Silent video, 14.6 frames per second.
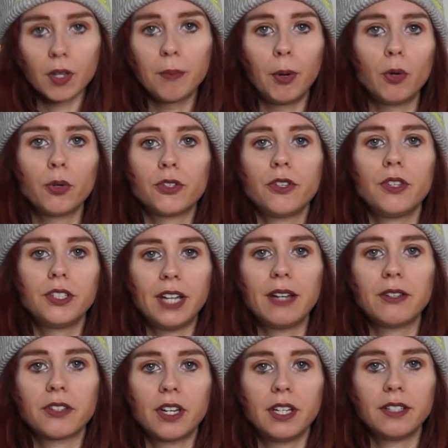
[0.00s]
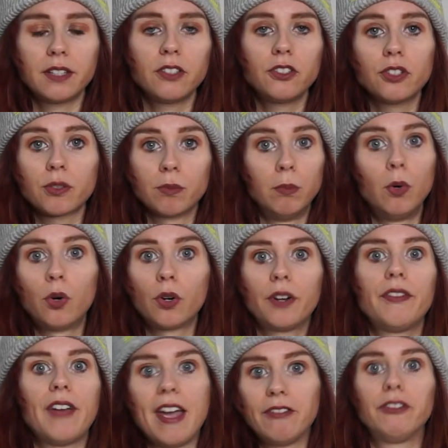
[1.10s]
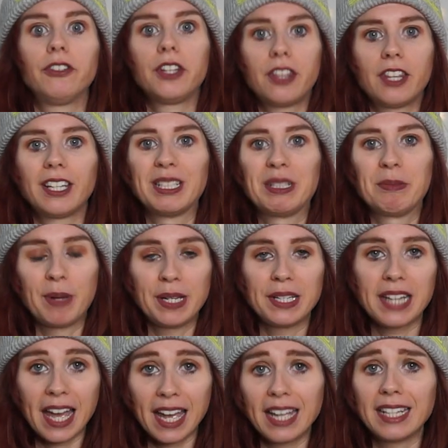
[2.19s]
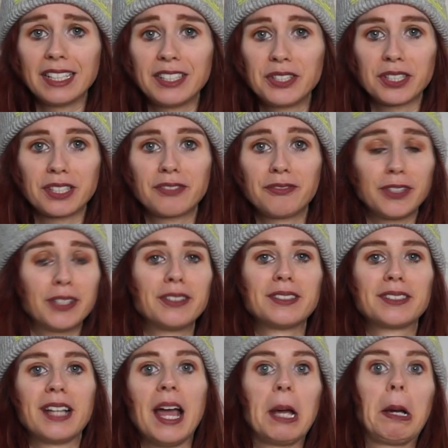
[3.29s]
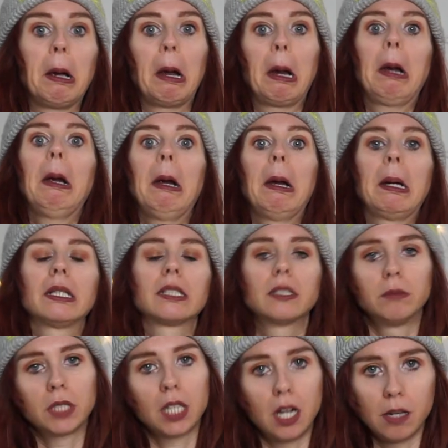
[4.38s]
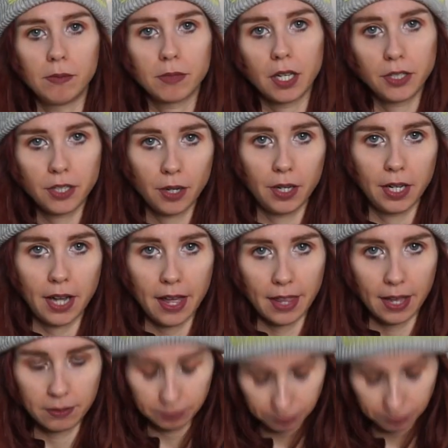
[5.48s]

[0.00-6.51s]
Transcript: But also the downside is there's just more of everything to maintain. It just feels like sometimes. I totally get that.